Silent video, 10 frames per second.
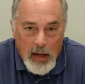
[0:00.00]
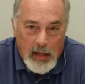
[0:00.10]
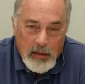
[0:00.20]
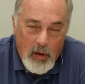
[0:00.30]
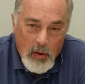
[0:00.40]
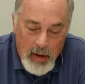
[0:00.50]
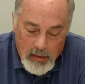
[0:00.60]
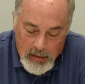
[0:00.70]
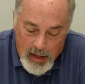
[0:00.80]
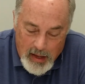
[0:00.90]
And I thought
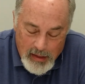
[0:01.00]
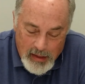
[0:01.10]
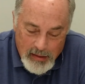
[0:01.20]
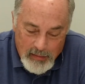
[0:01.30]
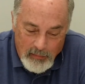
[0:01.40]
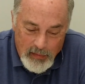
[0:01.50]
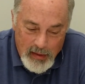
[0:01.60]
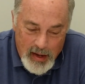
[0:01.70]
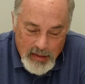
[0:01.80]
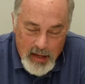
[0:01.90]
about that. And
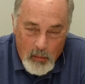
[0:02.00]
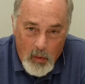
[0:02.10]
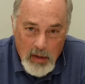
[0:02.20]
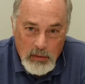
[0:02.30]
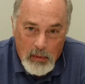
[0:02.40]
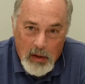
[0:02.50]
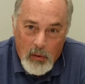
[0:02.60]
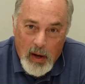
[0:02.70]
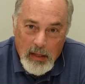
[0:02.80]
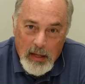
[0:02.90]
as I watch my
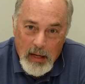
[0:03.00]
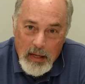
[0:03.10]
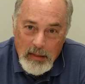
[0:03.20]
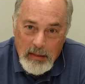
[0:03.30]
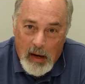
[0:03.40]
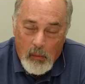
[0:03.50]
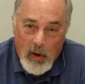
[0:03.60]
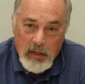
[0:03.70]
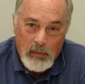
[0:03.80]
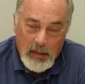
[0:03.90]
grandkids and I
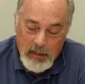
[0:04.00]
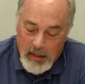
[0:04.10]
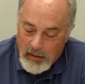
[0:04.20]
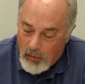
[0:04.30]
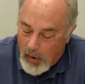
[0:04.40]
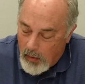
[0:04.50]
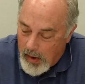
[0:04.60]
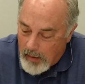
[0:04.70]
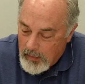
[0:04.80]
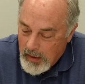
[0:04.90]
watch my son
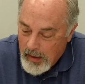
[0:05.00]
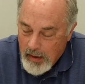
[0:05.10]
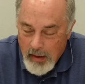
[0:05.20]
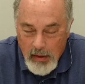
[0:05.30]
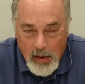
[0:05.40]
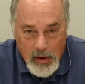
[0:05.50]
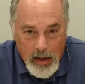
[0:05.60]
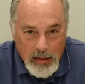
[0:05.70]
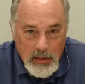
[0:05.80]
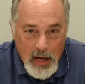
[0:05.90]
grow up, you
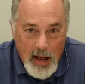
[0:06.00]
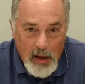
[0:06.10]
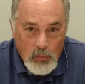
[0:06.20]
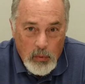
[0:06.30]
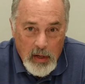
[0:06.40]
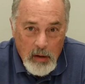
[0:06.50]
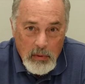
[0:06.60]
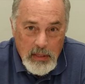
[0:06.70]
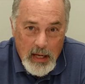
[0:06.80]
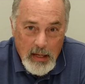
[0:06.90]
know, a child will
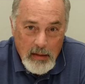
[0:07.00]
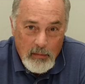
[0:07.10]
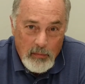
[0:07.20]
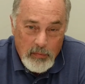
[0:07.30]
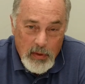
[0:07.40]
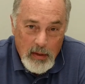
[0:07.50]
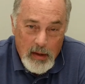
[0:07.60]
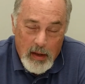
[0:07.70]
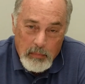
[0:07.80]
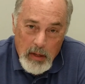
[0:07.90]
imitate
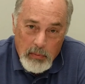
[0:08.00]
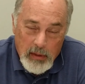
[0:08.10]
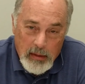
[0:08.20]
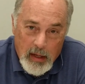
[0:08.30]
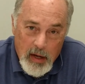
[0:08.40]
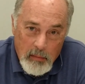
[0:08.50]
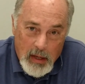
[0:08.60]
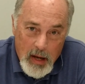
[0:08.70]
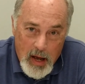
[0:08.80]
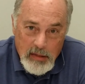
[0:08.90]
people that they come
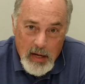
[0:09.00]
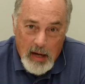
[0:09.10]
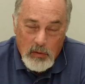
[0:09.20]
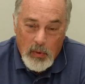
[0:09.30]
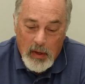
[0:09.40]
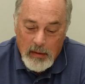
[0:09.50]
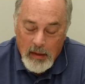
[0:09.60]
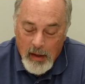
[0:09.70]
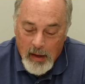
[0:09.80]
in contact with,